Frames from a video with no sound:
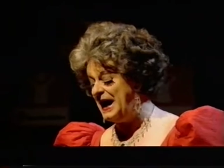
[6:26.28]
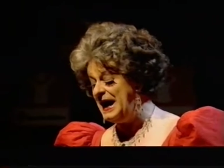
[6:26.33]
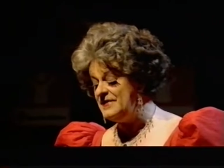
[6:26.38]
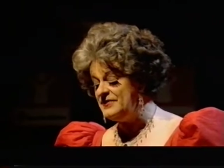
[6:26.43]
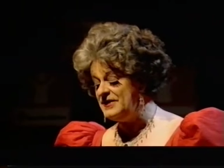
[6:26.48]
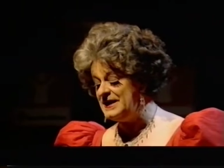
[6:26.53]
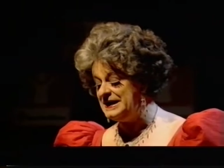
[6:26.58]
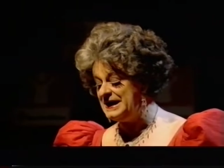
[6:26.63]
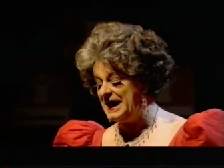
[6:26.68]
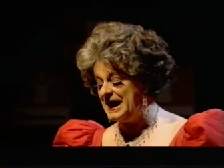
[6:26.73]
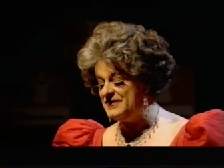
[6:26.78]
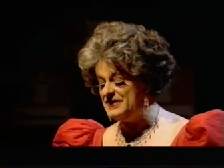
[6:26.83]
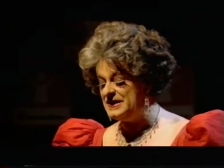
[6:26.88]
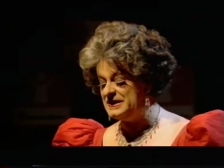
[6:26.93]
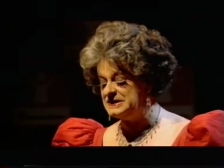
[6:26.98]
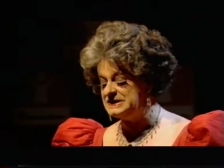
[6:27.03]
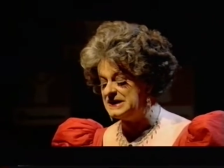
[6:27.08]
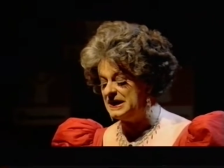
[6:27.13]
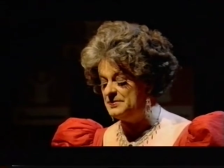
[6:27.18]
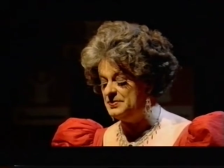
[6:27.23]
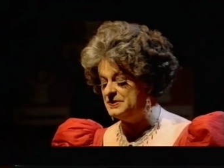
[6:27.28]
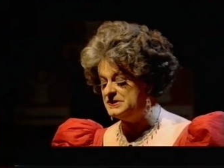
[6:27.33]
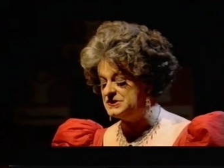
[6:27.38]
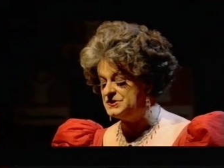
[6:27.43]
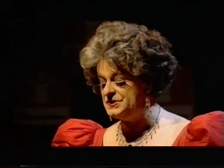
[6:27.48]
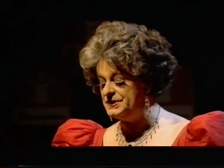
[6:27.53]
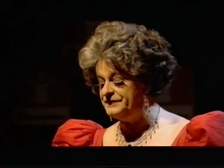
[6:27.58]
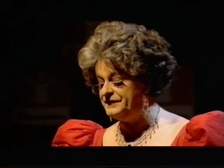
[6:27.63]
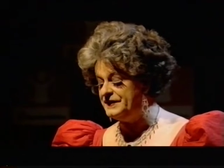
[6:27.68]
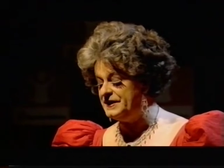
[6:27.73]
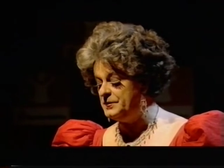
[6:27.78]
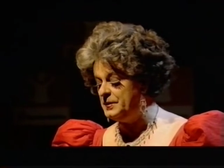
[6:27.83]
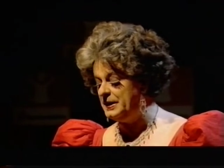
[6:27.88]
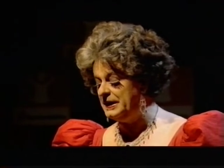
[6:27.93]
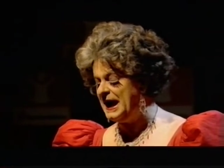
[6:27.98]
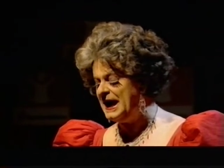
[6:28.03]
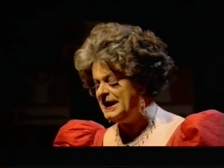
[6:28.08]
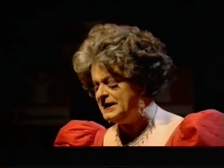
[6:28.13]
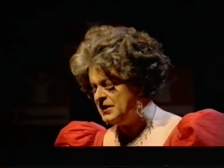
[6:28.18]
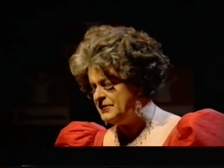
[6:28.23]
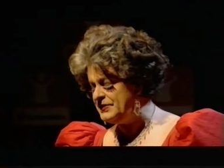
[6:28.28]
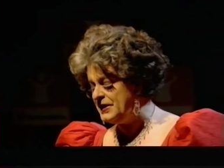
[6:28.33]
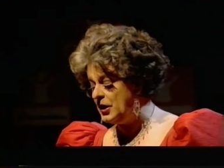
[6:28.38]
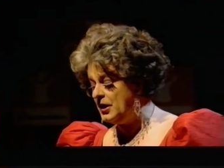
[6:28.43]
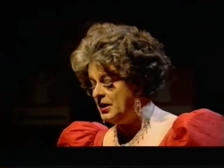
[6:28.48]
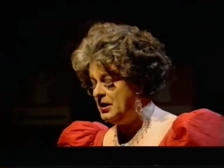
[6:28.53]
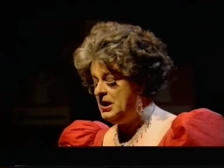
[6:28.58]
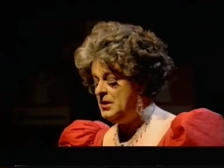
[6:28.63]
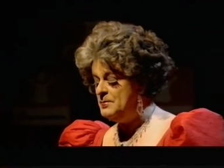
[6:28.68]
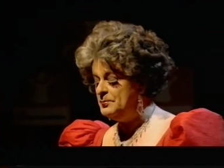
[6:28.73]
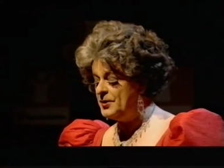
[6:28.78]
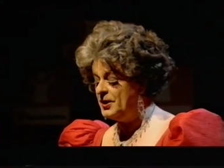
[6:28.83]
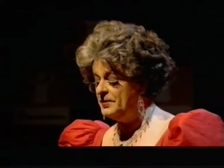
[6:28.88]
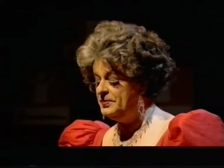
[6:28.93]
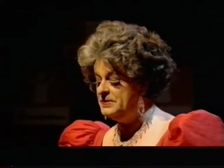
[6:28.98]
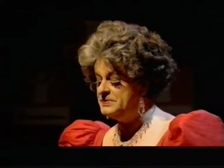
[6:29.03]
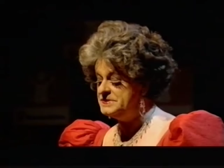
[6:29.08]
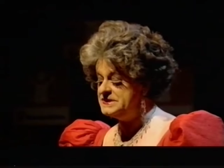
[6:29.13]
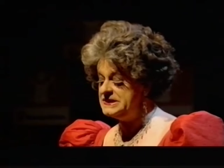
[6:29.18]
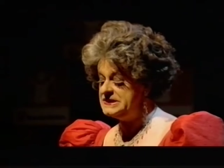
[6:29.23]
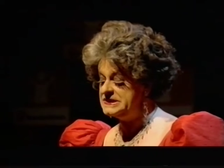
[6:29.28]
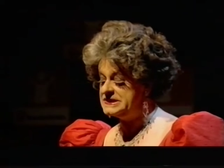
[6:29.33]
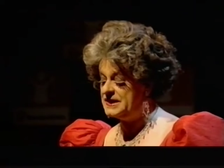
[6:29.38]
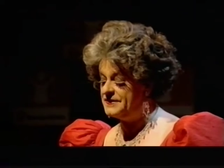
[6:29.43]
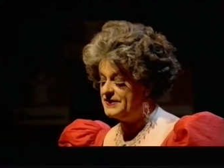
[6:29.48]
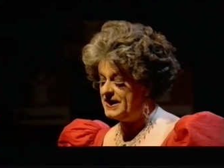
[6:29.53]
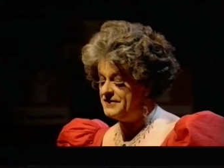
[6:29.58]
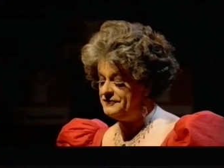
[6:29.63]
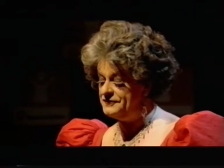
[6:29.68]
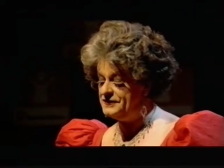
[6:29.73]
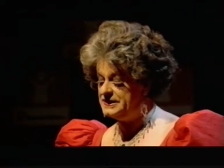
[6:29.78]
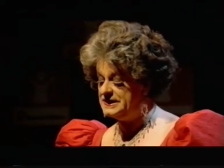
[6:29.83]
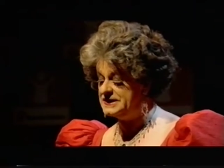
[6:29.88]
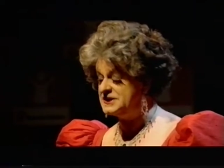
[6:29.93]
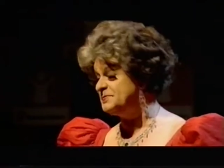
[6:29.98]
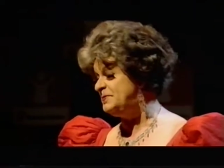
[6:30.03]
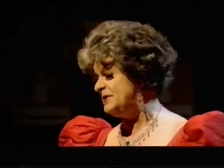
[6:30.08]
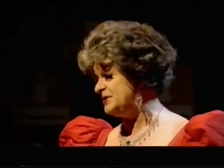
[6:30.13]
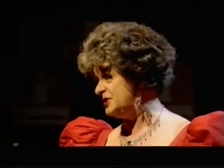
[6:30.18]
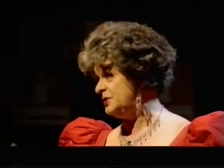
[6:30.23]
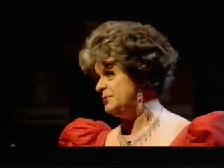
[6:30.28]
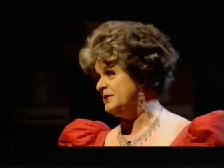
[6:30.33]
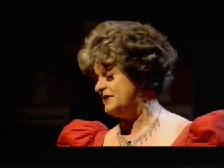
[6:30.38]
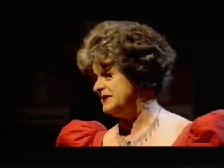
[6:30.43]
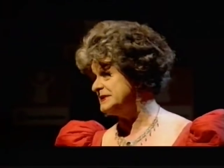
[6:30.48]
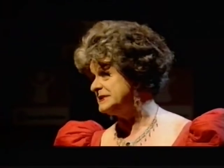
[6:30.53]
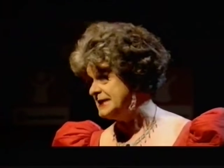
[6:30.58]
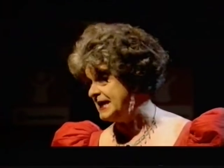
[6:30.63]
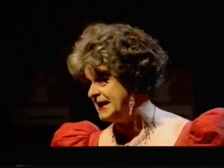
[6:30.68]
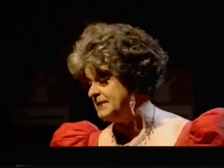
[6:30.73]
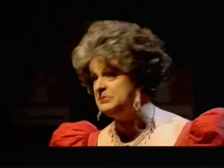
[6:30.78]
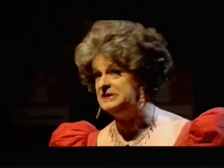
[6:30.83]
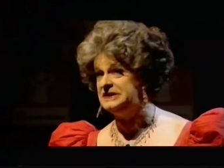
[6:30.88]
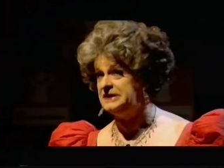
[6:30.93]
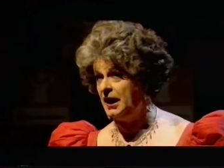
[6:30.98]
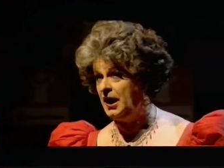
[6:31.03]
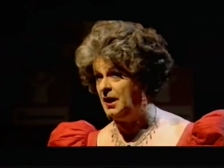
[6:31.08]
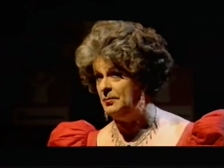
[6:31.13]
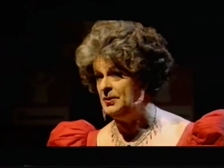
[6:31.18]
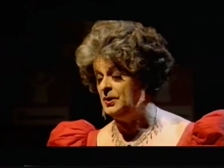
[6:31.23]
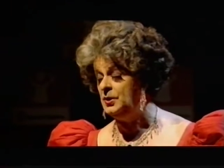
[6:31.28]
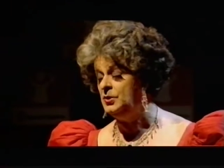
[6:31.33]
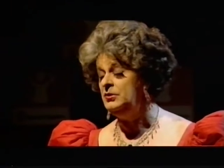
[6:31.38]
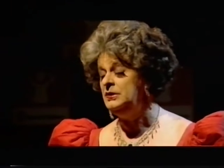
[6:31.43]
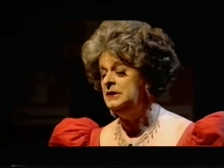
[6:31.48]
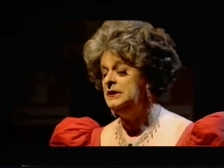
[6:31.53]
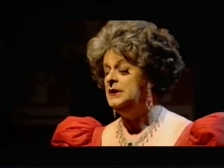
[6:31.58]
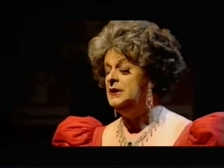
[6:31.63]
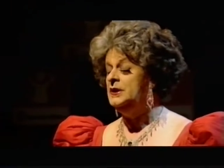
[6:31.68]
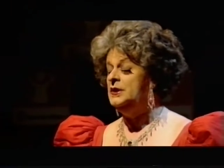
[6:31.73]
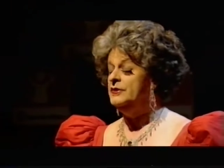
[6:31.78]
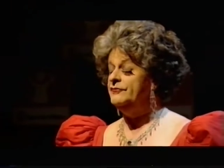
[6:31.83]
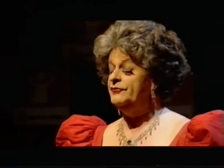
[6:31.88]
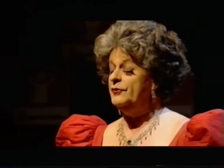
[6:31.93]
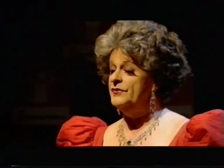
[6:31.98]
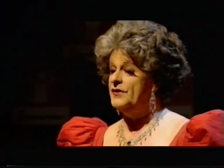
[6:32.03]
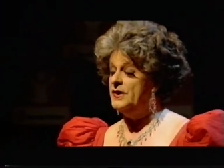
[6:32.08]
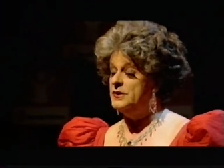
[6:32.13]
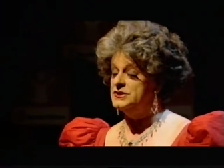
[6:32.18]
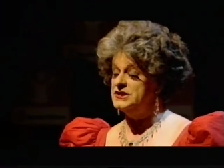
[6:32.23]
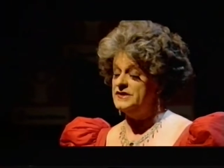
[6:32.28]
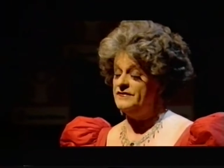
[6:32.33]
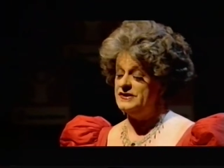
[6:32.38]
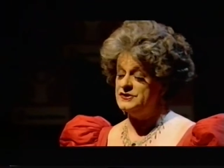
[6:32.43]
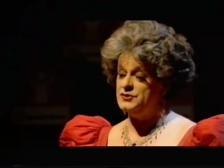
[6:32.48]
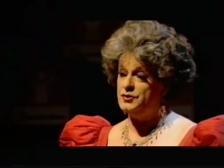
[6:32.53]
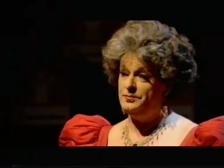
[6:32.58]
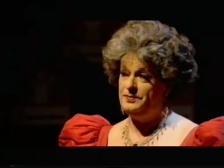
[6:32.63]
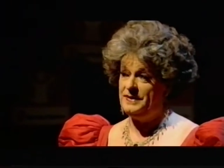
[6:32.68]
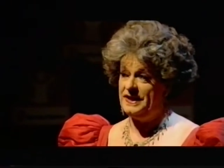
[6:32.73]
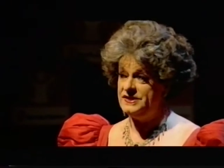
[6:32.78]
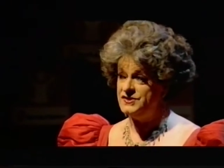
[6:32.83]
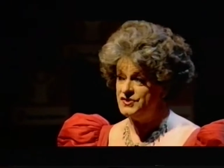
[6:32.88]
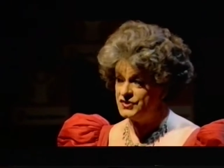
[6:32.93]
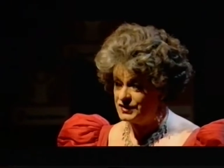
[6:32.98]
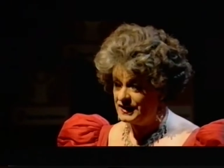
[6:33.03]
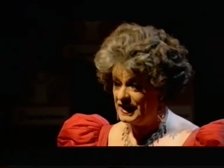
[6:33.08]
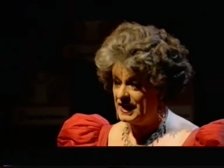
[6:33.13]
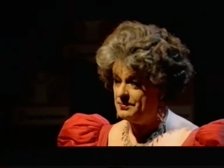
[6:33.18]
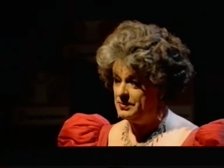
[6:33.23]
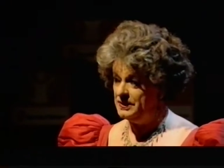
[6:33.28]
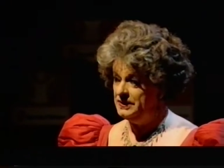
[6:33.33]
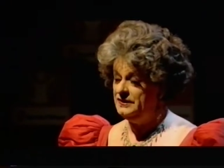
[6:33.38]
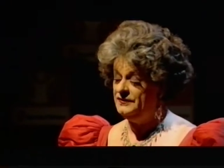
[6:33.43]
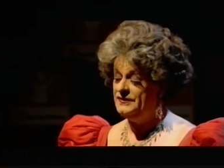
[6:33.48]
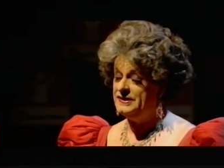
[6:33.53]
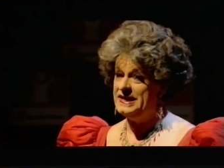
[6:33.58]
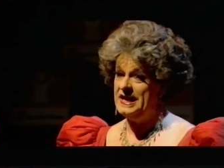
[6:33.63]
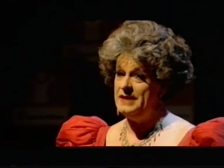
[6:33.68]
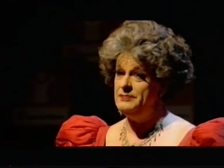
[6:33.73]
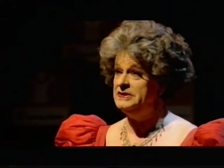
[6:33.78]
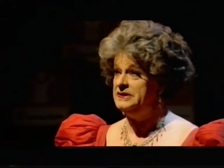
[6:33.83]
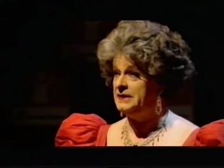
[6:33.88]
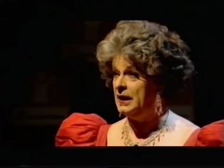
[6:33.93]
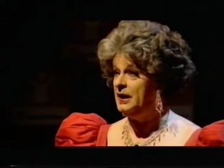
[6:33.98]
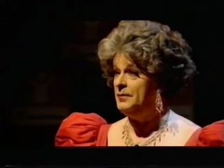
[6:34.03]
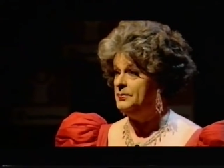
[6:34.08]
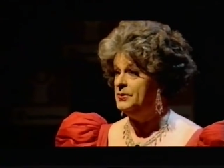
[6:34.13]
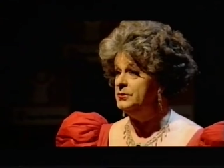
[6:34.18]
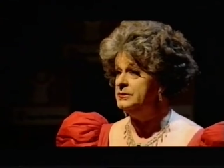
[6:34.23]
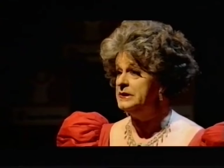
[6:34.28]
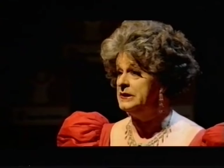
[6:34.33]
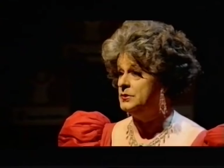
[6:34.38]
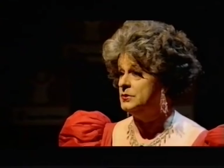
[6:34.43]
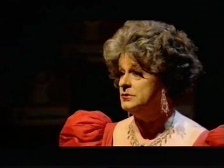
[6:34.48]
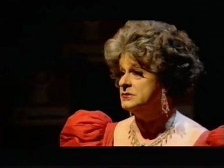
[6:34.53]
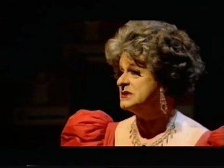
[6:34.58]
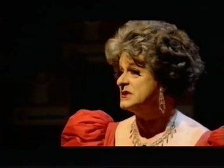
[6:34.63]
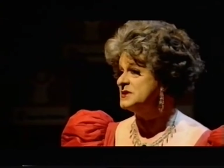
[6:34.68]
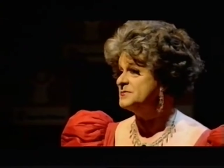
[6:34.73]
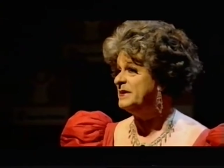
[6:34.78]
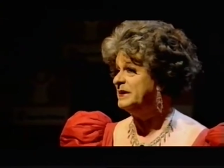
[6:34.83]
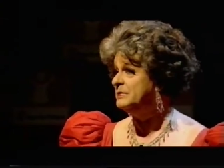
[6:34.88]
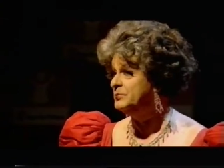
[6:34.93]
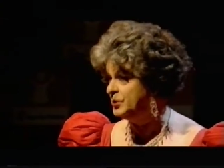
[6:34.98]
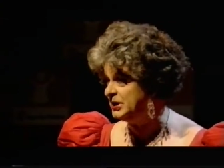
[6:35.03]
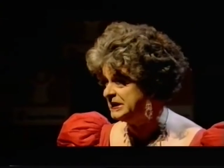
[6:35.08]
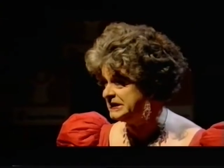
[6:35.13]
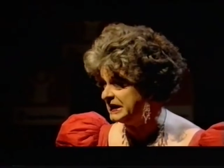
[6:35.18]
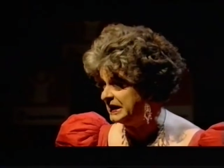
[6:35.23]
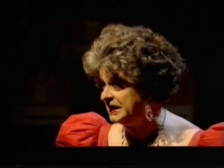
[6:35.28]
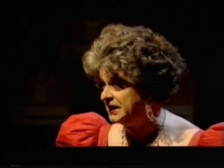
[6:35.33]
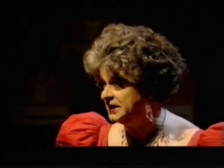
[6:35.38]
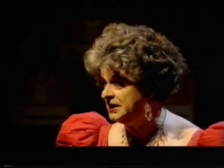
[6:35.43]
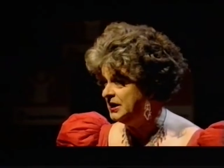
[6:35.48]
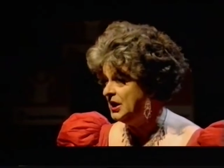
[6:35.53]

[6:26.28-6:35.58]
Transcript: I think Thabo is doing very well. I know there are problems in South Africa, especially with his name, Thabo. For those of us who play Scrabble, the name Thabo can also spell Botha.